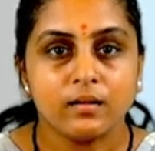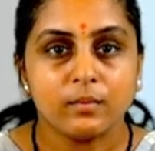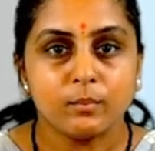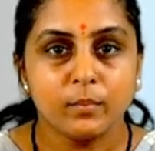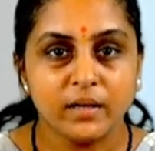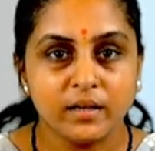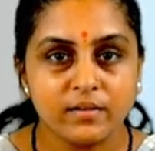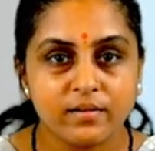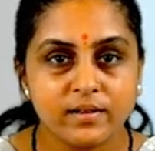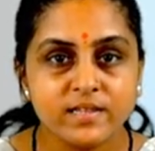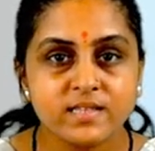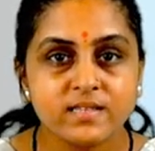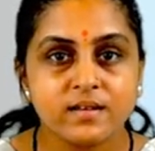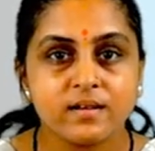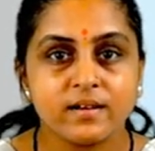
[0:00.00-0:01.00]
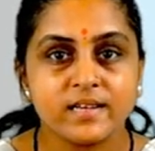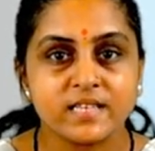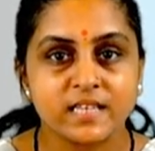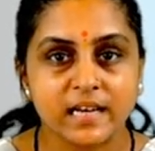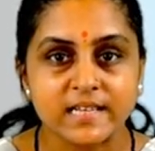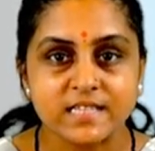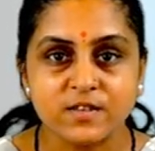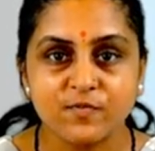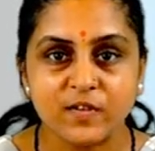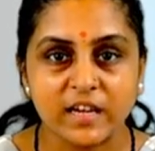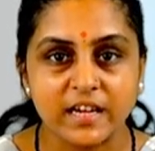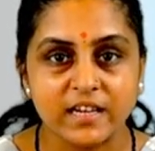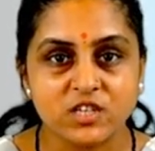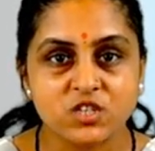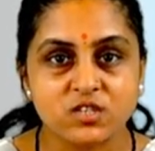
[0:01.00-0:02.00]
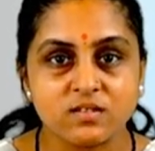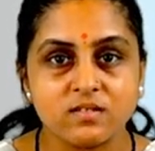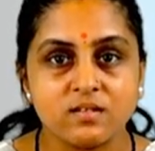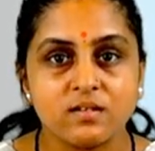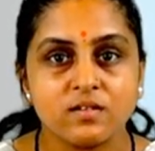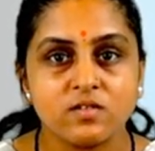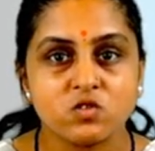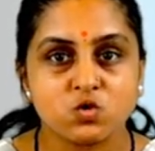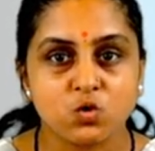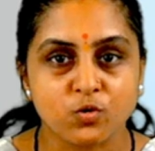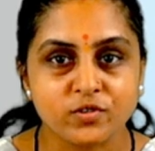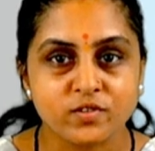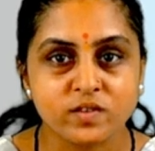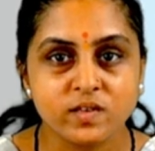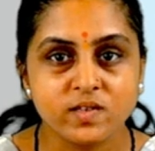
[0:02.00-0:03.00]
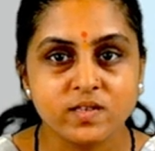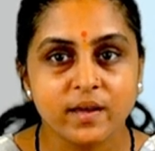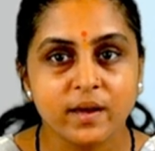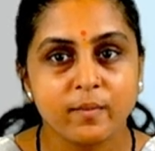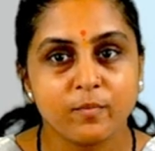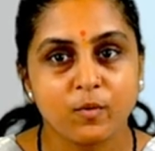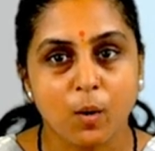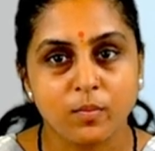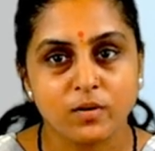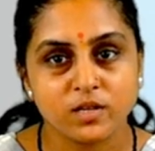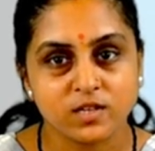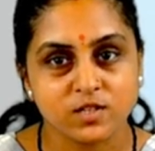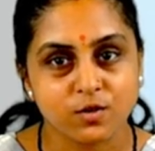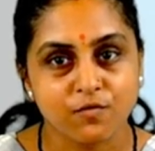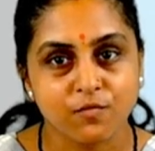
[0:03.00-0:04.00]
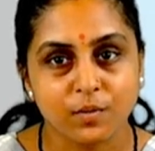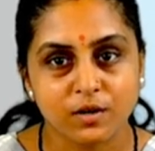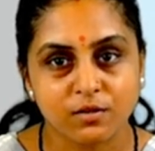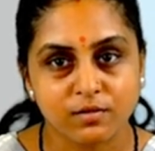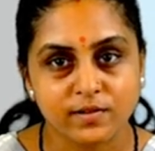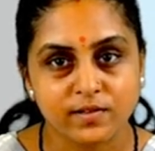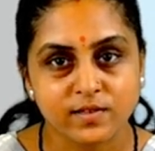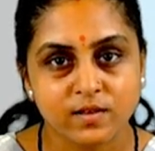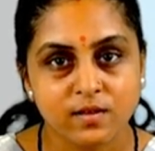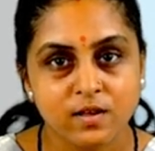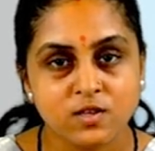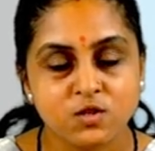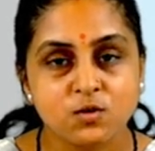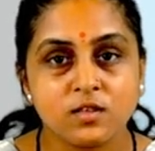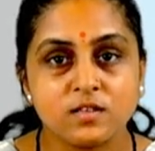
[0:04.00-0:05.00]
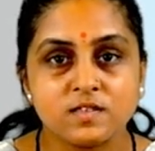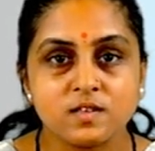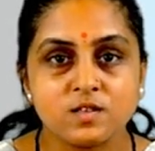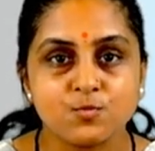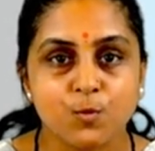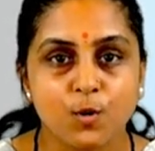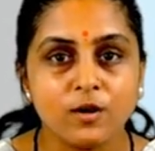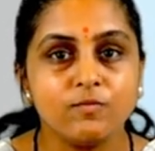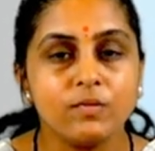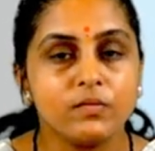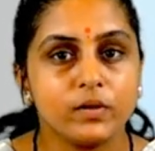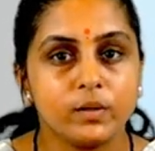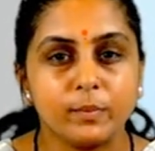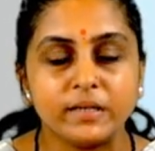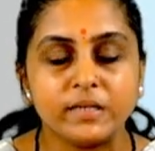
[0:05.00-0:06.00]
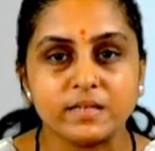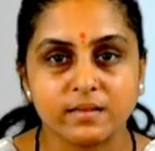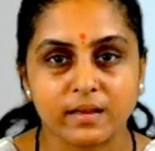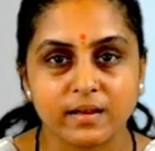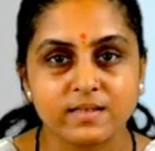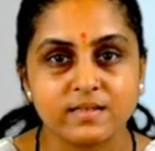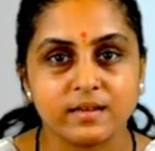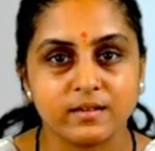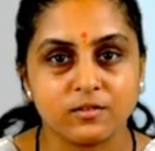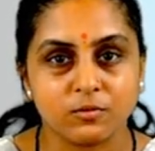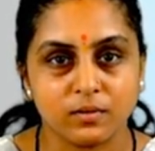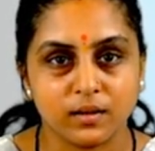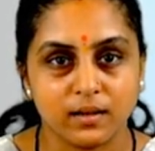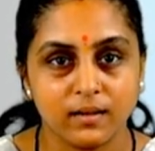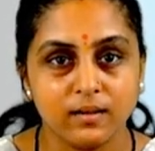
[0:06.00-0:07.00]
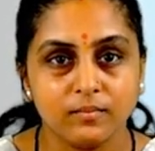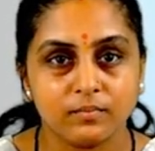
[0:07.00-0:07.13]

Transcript: minerals, its classification, sources and properties of minerals. So this is what we will be discussing today.